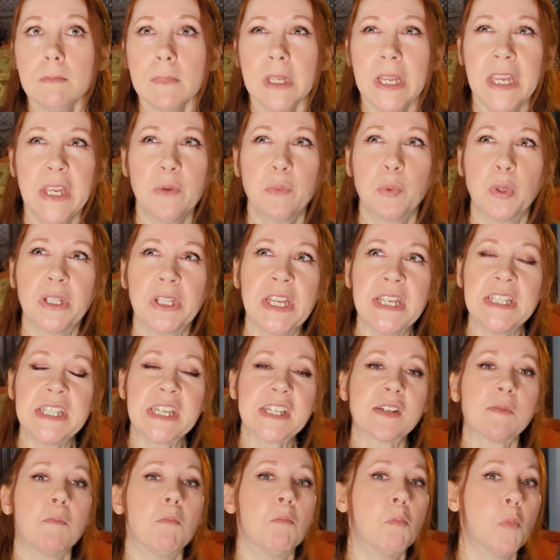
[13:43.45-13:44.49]
It really
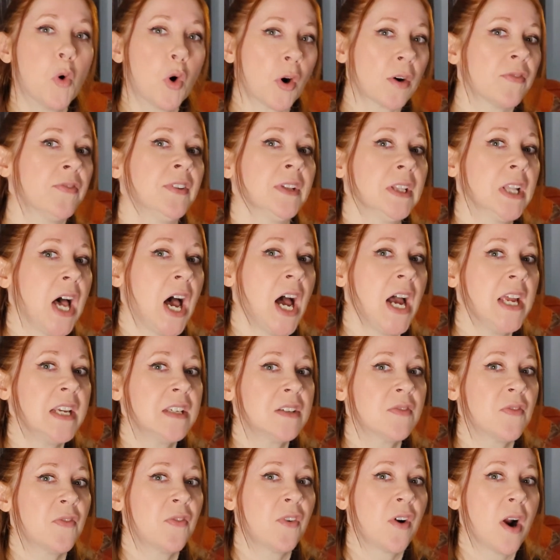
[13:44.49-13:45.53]
doesn't morph a lot
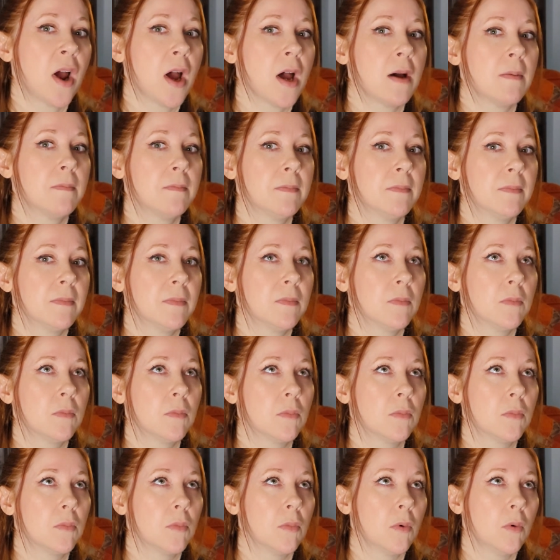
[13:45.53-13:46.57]
from
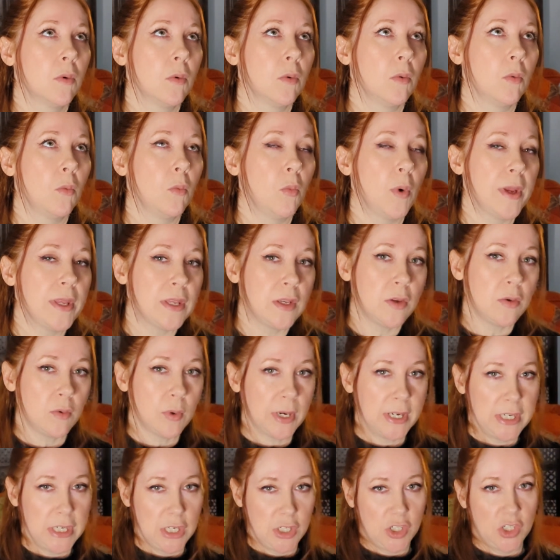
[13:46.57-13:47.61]
when you
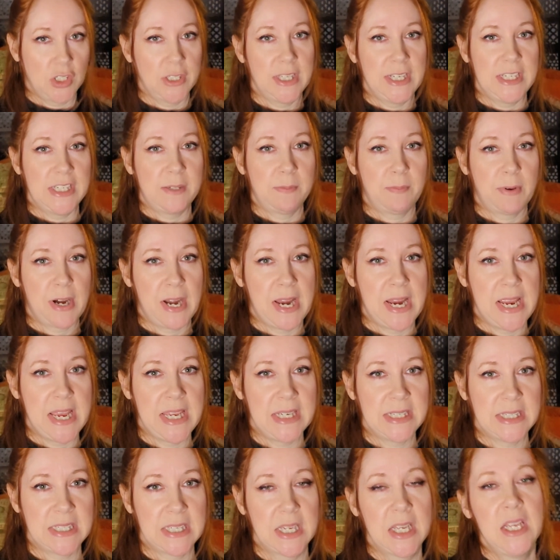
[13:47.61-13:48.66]
initially spray
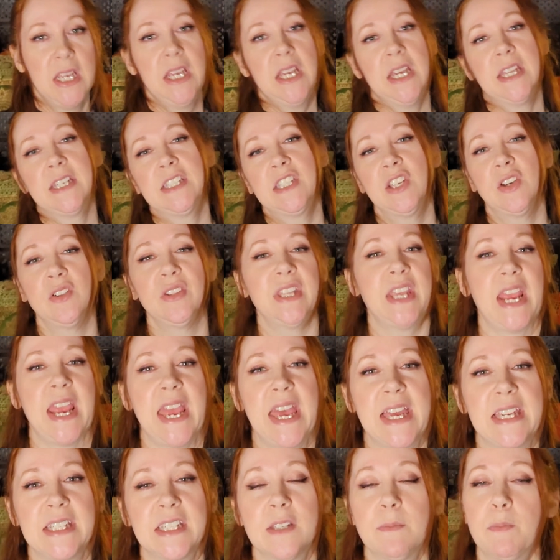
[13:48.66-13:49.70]
it until the
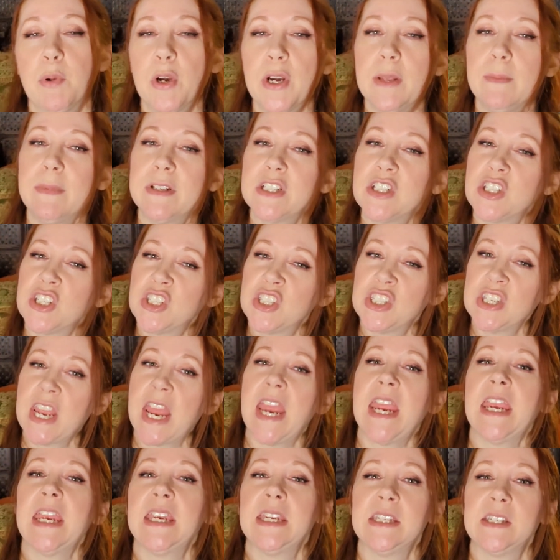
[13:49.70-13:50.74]
end. It pretty much
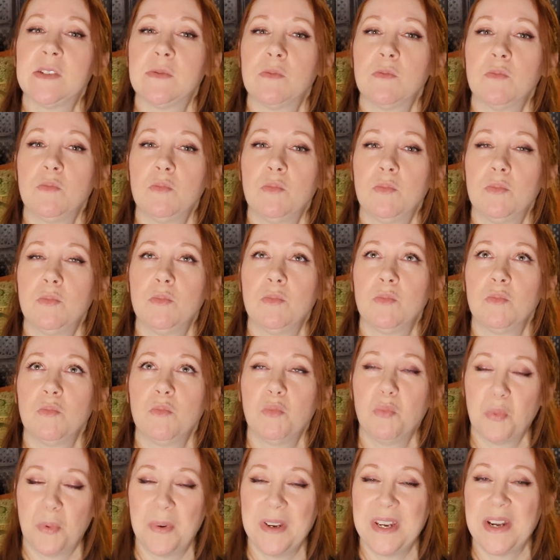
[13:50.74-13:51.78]
stays,
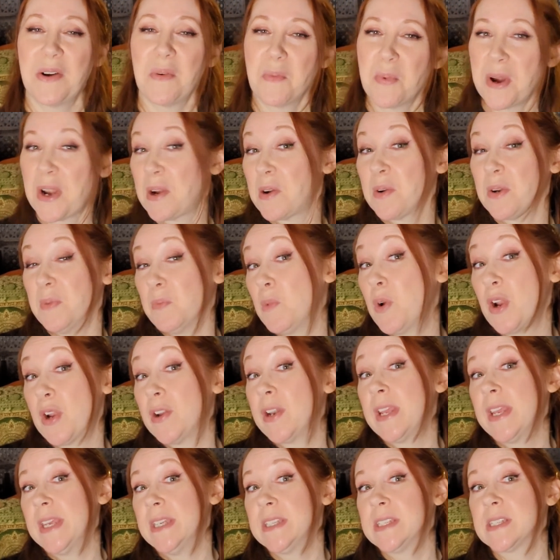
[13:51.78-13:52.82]
where it
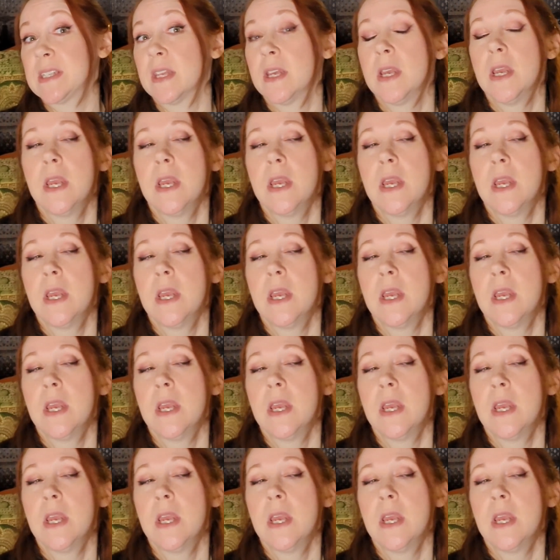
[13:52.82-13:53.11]
is.